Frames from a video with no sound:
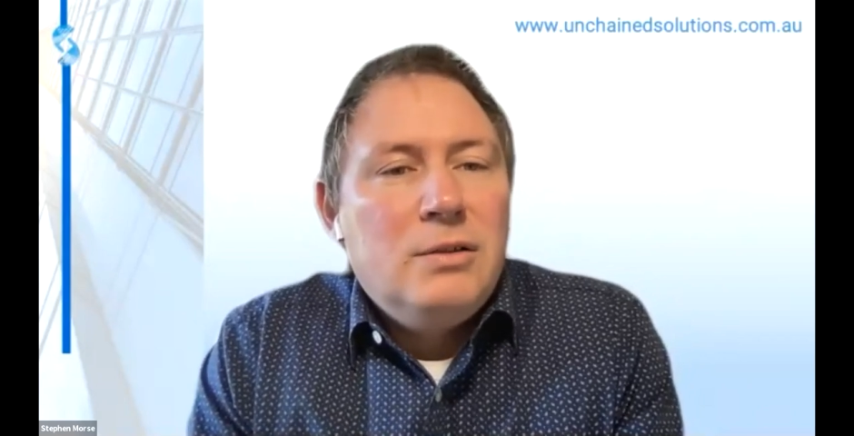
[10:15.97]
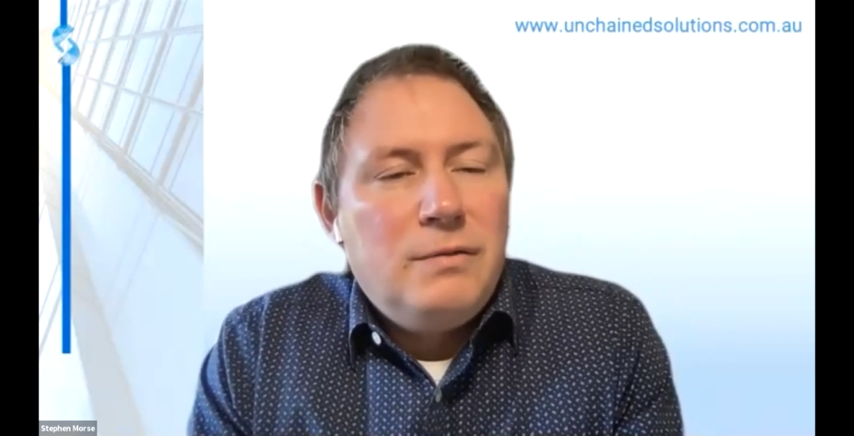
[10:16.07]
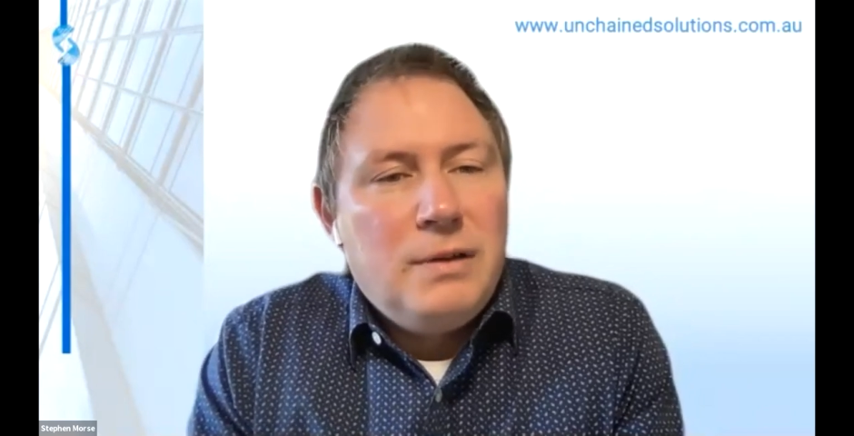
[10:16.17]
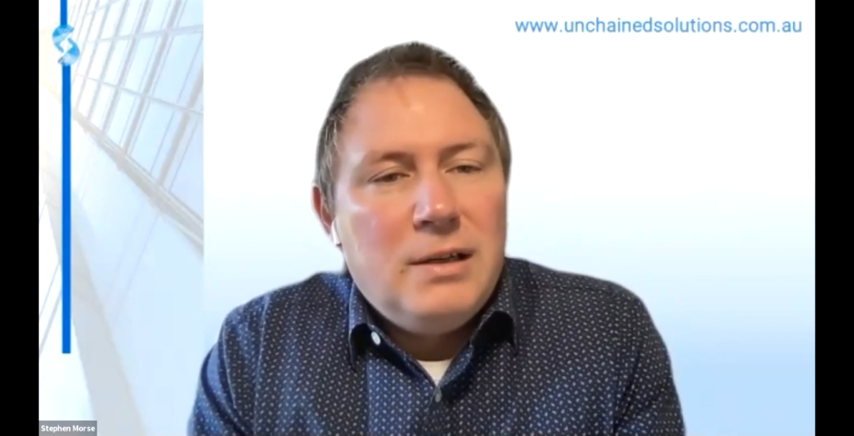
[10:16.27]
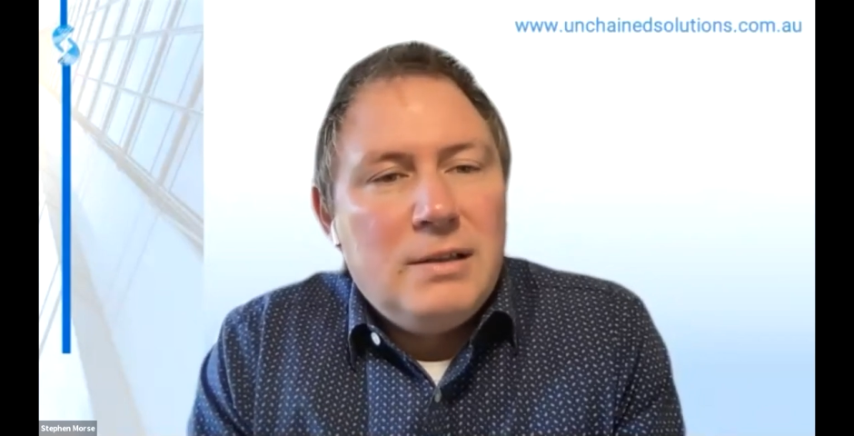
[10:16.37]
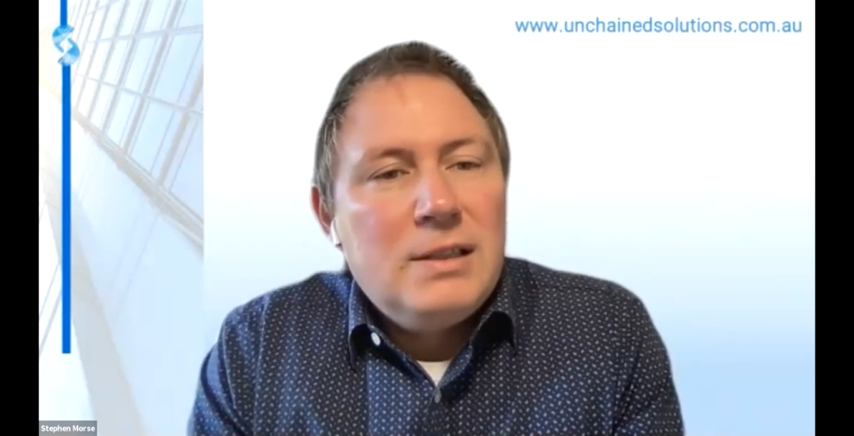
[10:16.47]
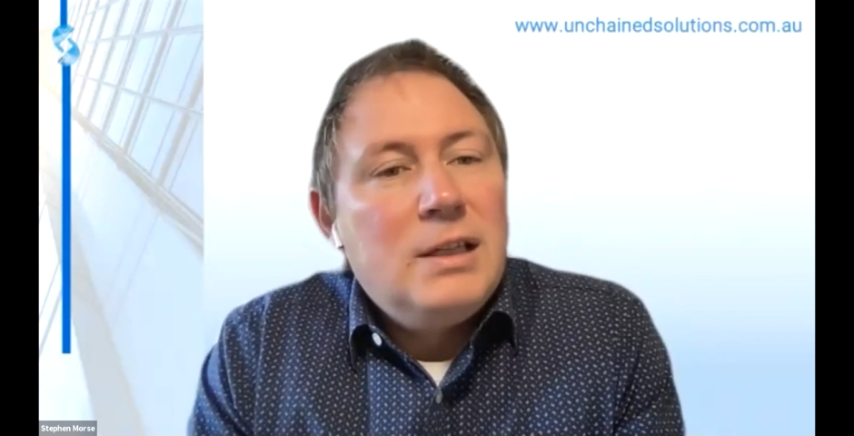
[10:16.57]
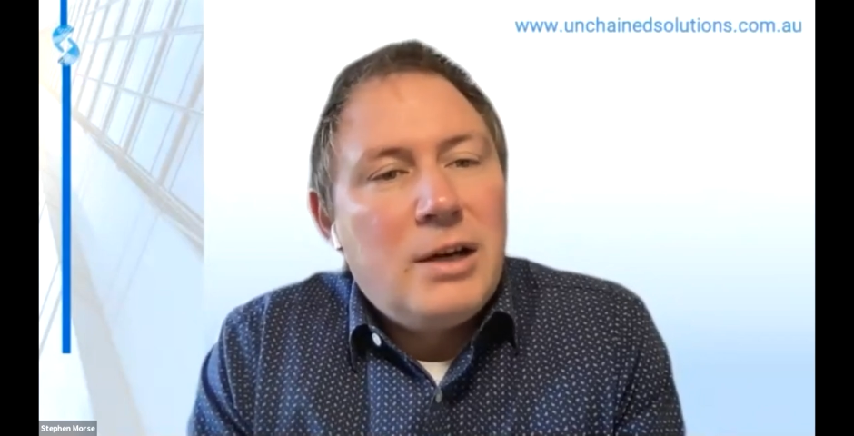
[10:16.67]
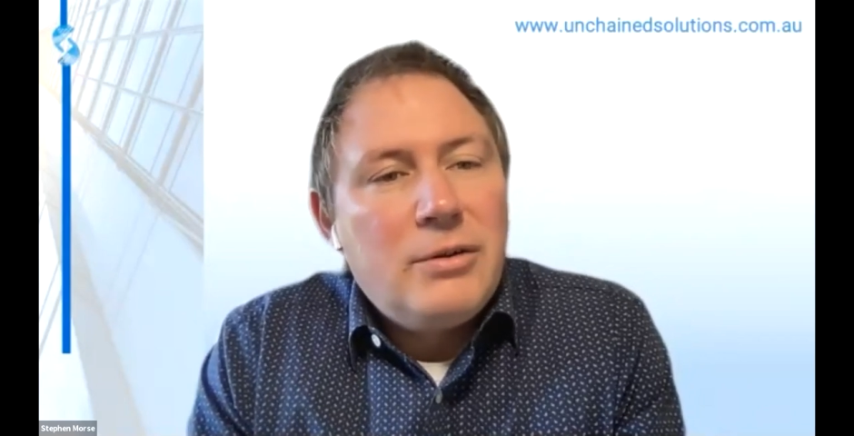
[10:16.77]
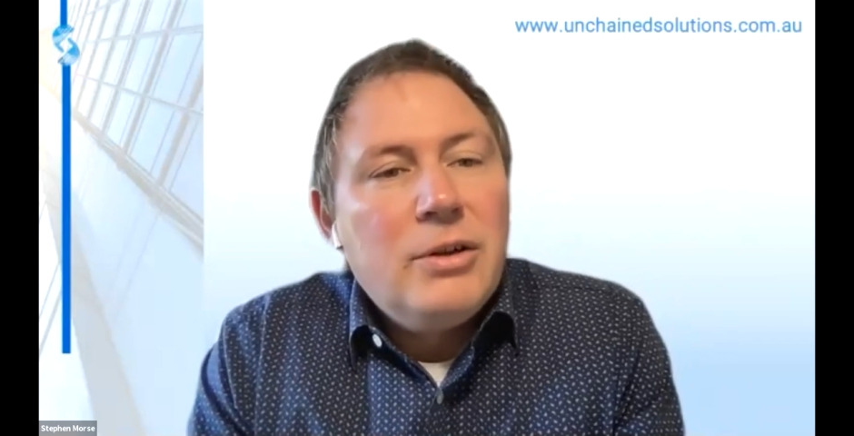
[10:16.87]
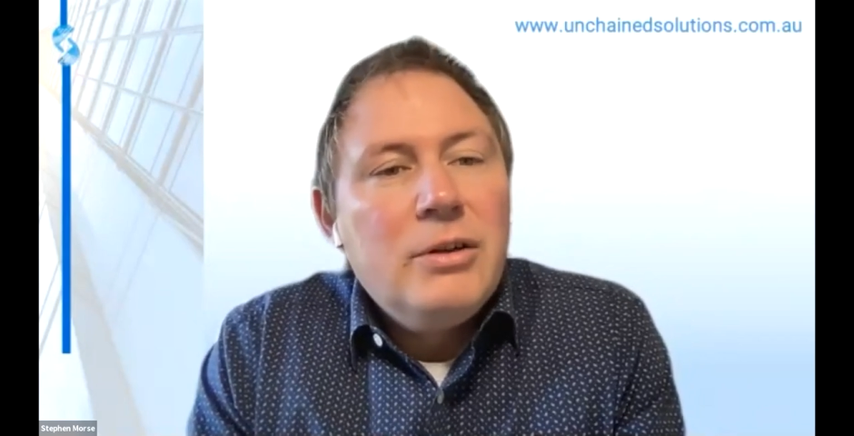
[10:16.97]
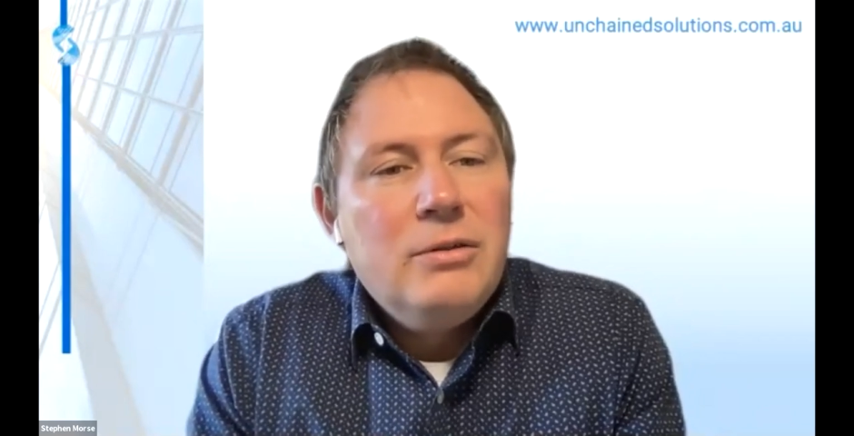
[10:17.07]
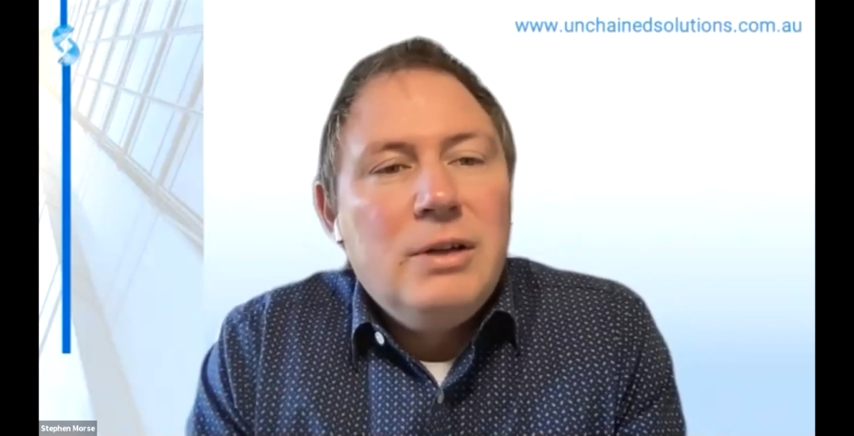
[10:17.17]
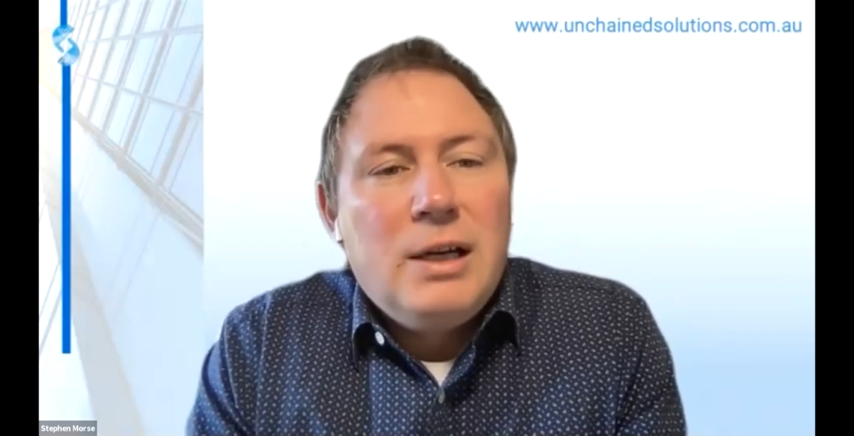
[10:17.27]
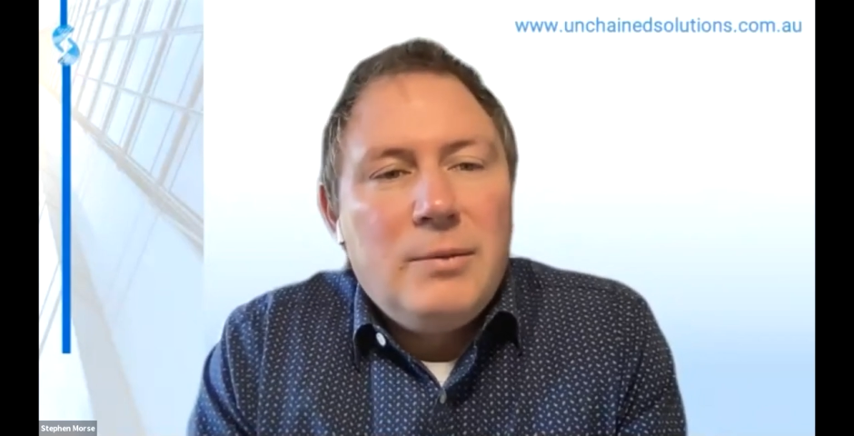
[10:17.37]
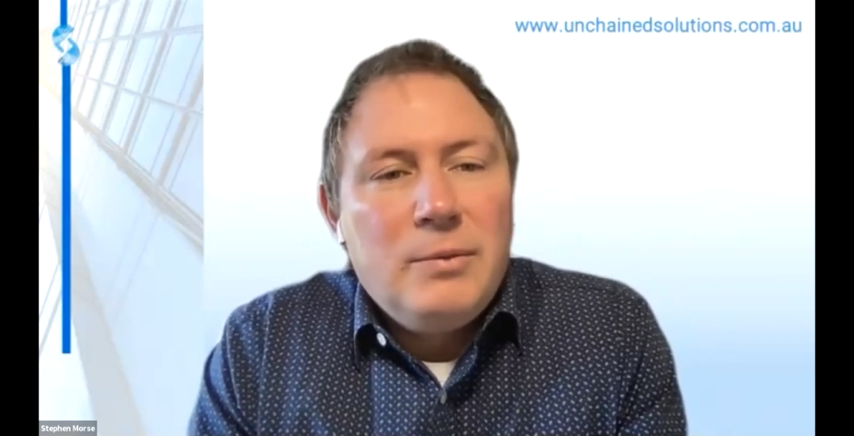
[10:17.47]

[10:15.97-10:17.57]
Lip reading: of scenario.